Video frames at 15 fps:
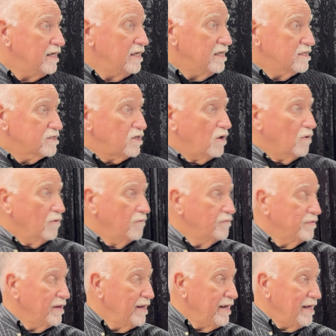So,
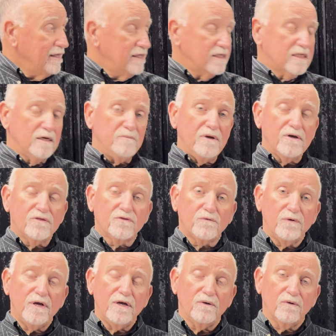this can be a
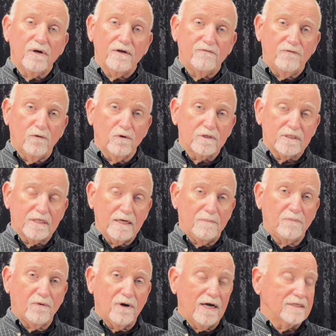3 or a 4-step
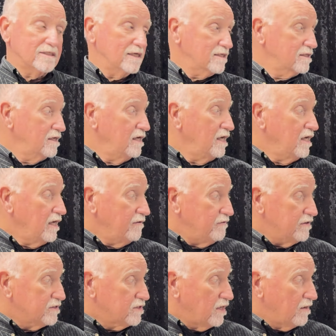process. If you
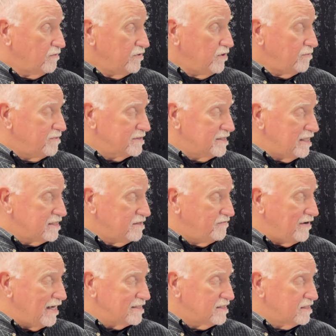start with your possessive
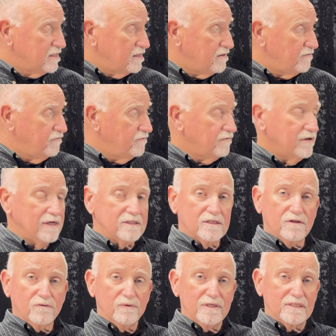adjective, it's a
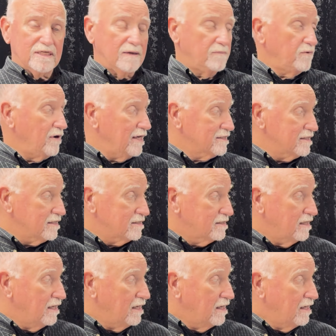3-step process.
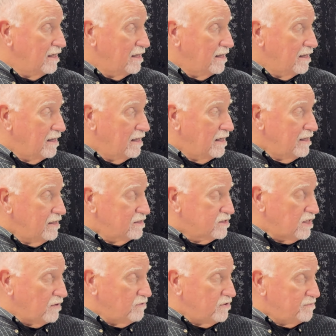You
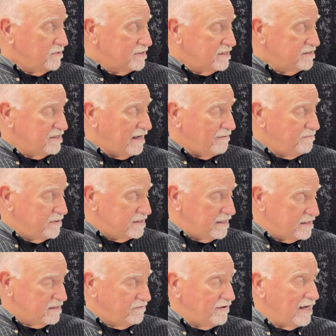start with your
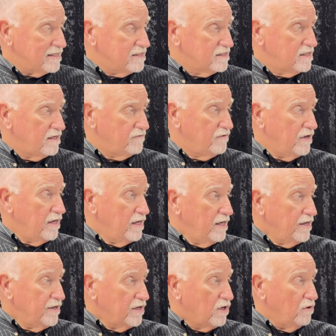possessive adjective,
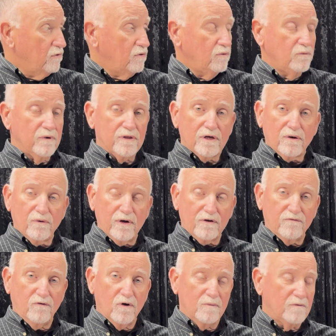you go with the correct
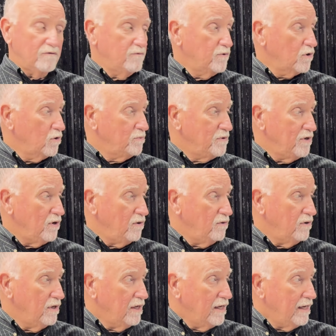form of propio,
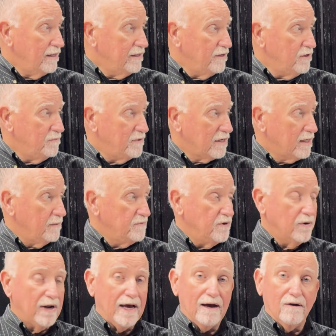and then you pick up your
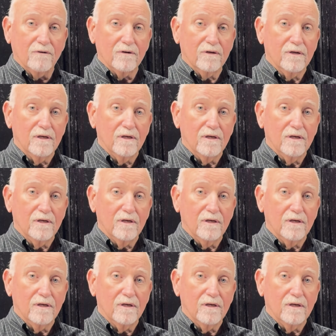noun.